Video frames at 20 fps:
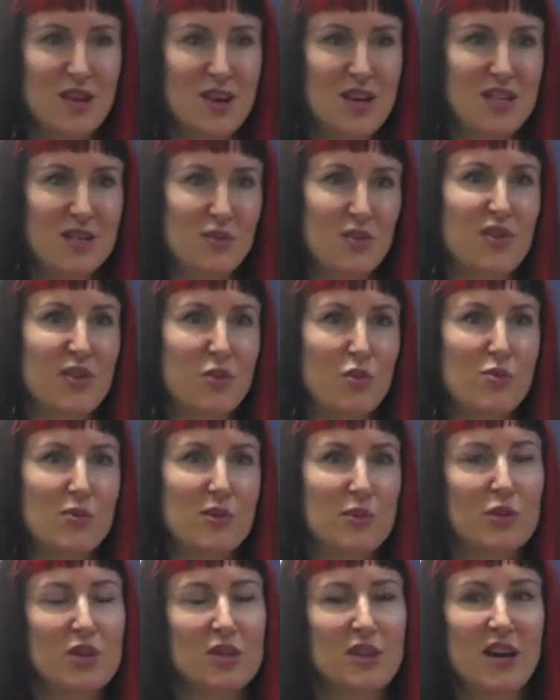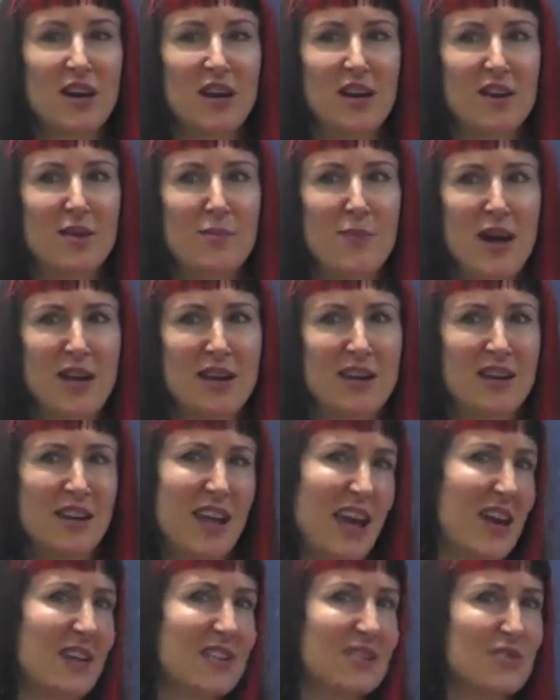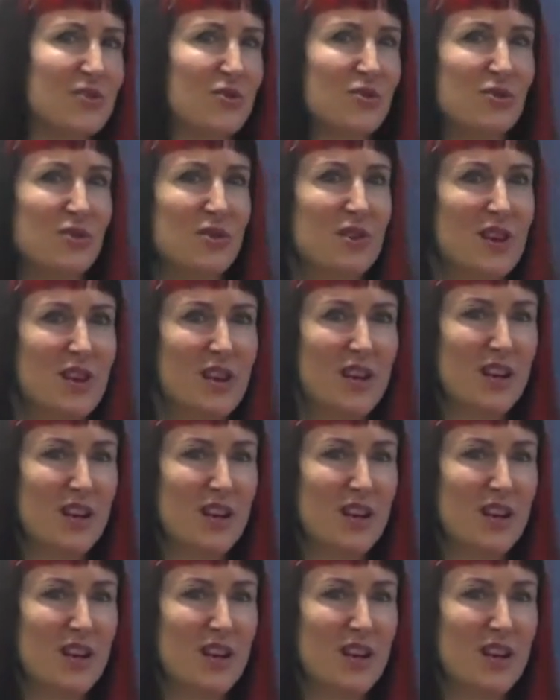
He's with a woman one night and a man next, or...